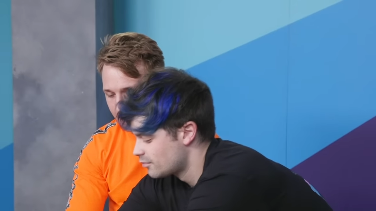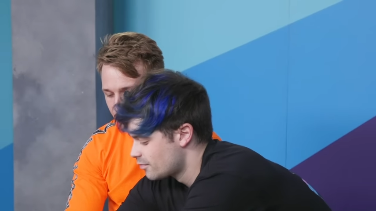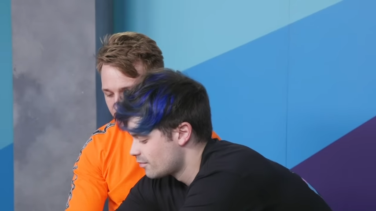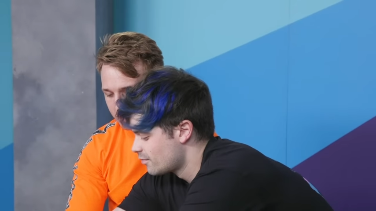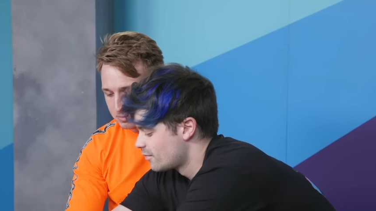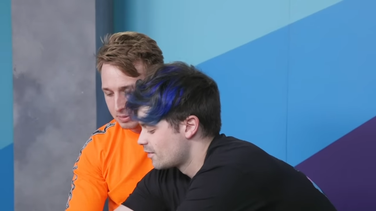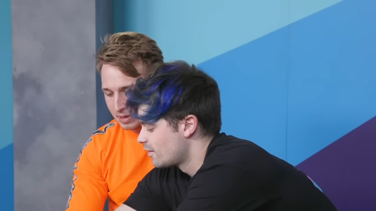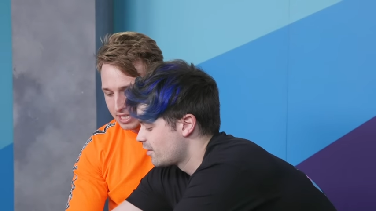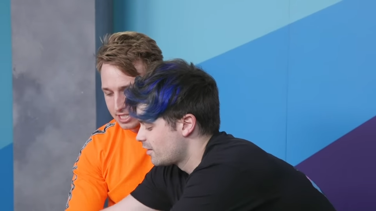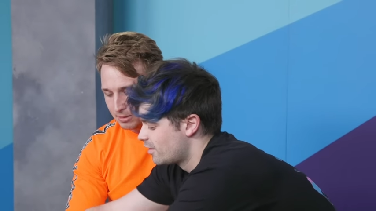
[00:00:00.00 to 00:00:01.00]
Speaker 1: camera, there's been
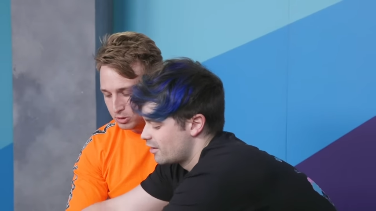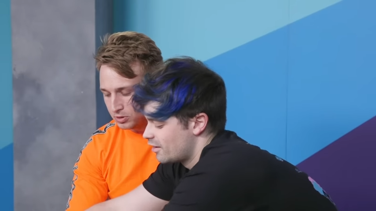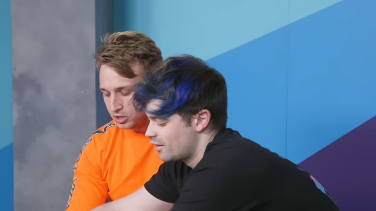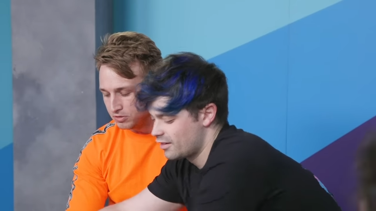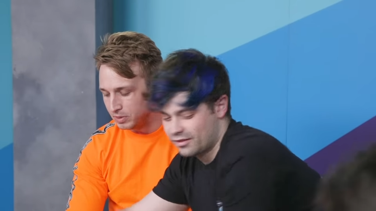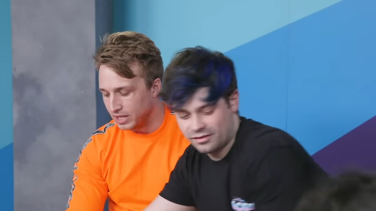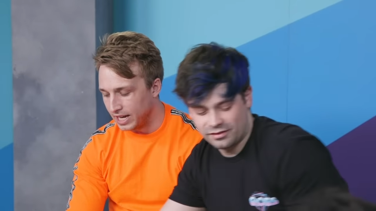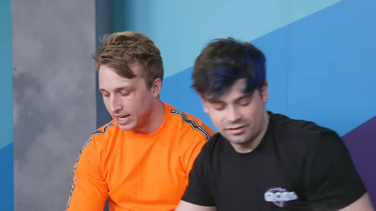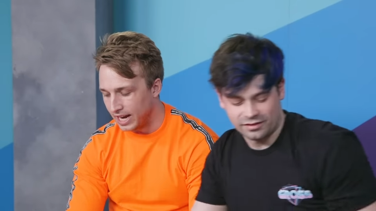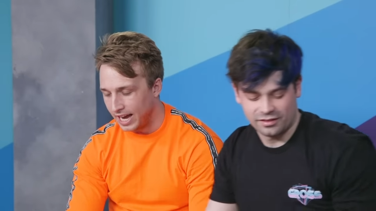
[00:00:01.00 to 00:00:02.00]
many times where you've been
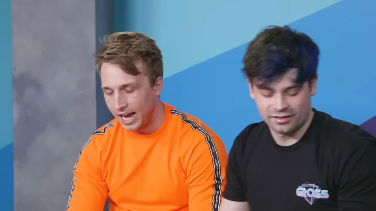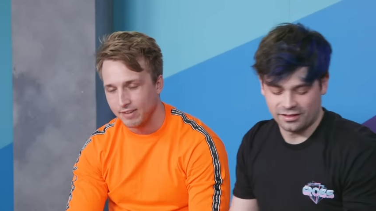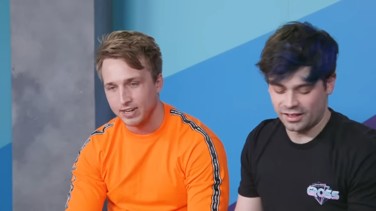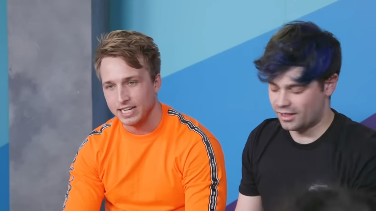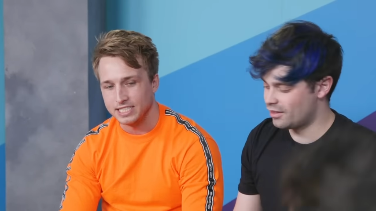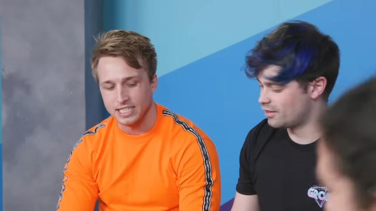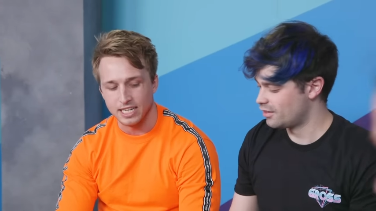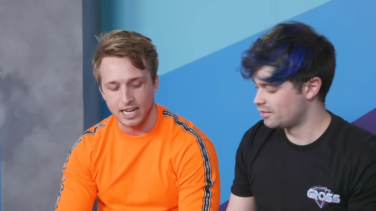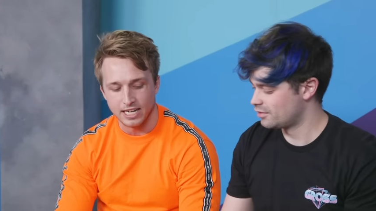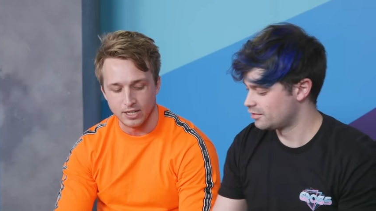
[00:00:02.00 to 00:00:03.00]
like, I have an idea,
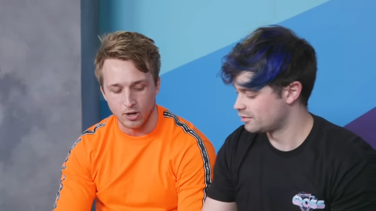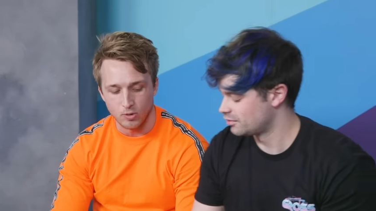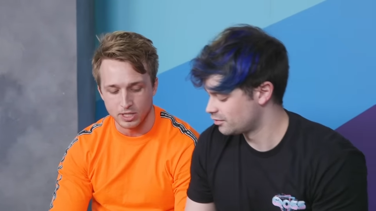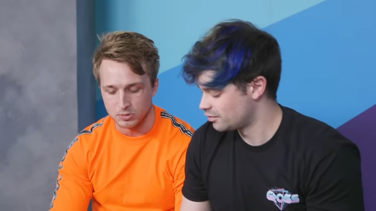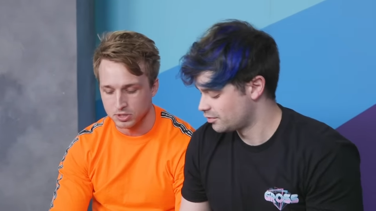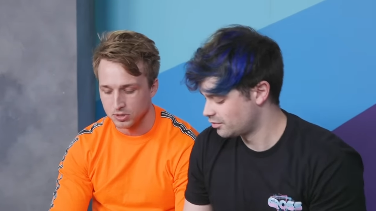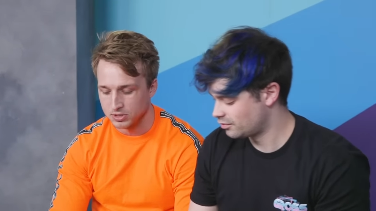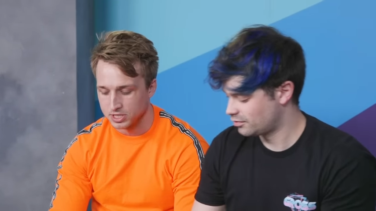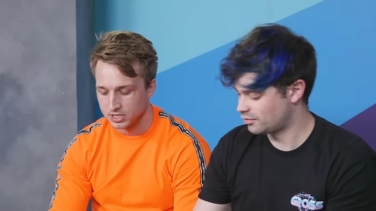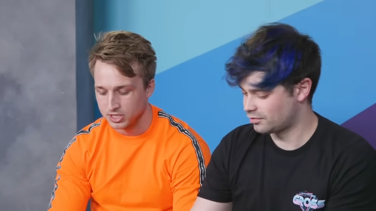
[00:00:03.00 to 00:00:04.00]
and it always
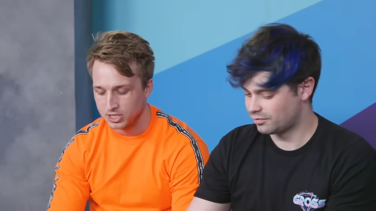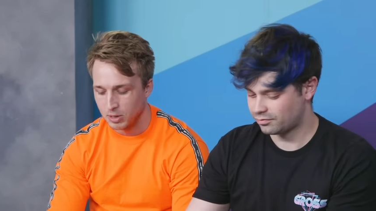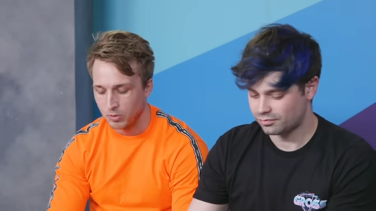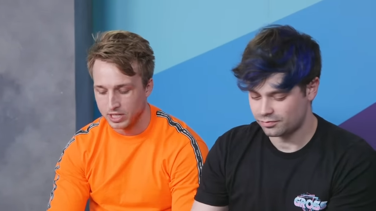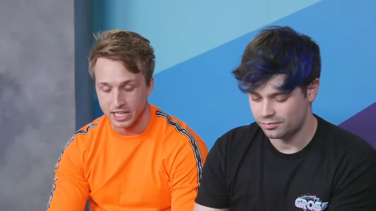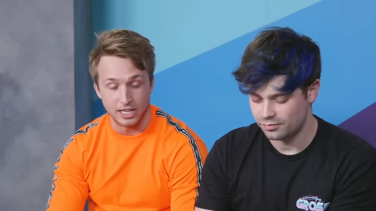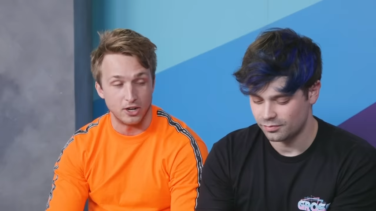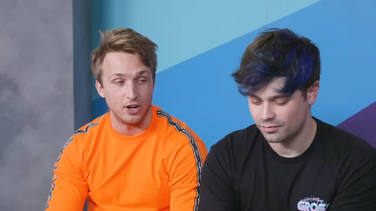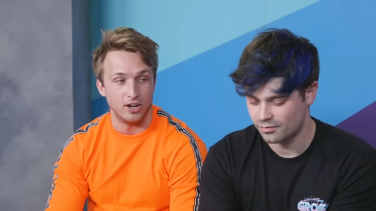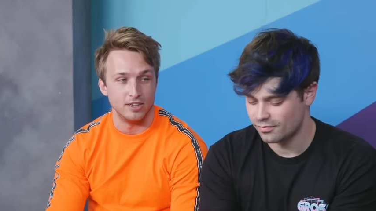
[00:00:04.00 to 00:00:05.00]
results in someone getting
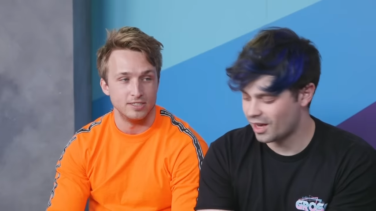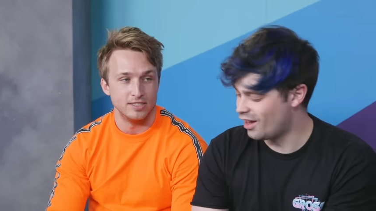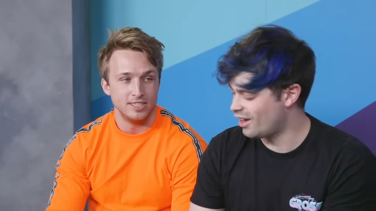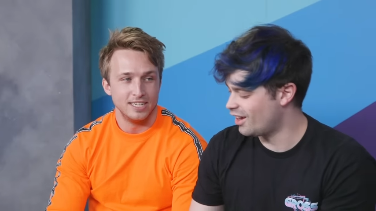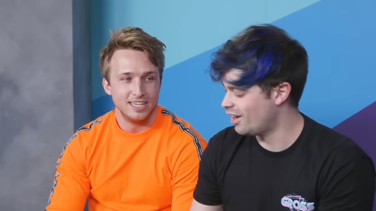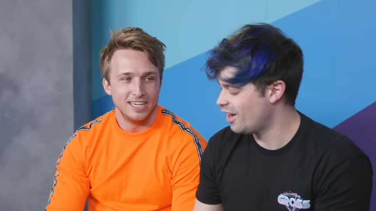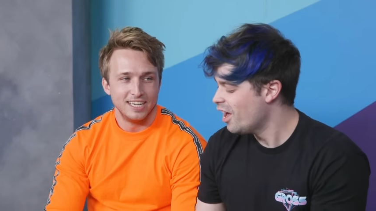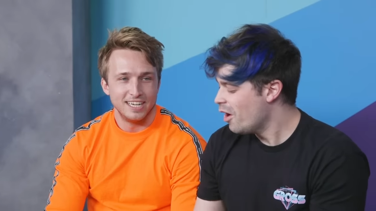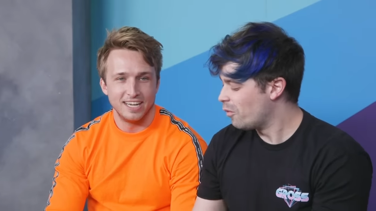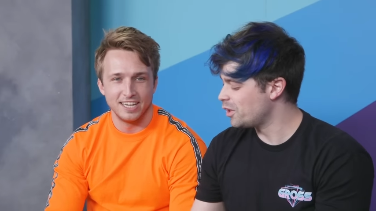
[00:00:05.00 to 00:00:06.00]
hurt.
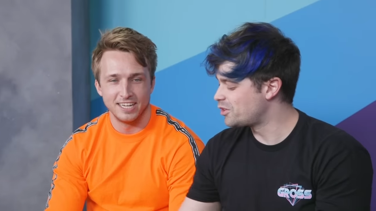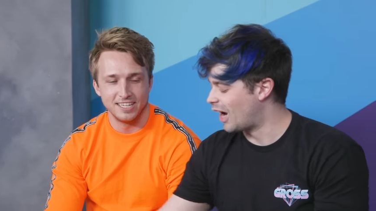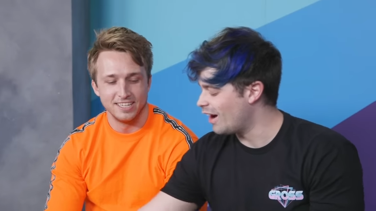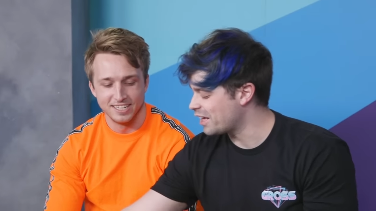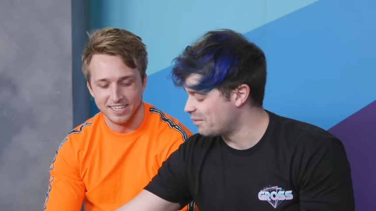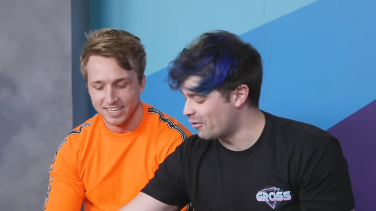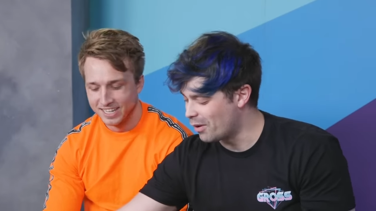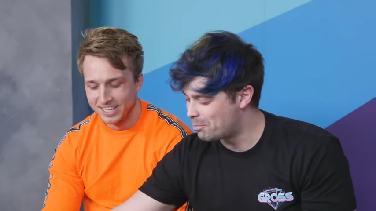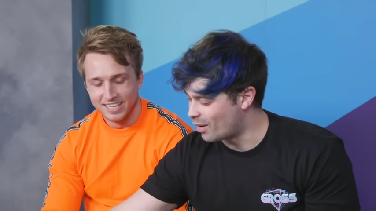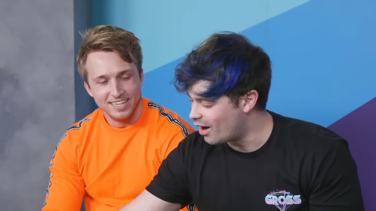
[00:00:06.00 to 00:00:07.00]
Speaker 2: What are you talking about?
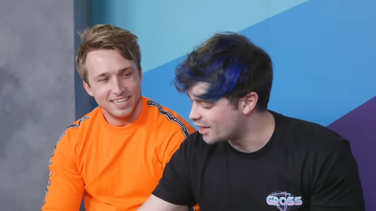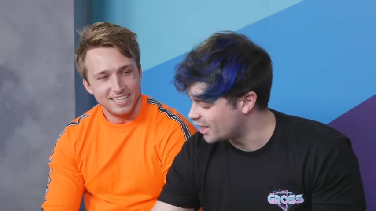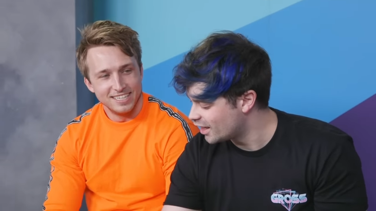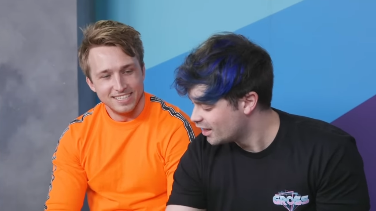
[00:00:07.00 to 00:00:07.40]
What body?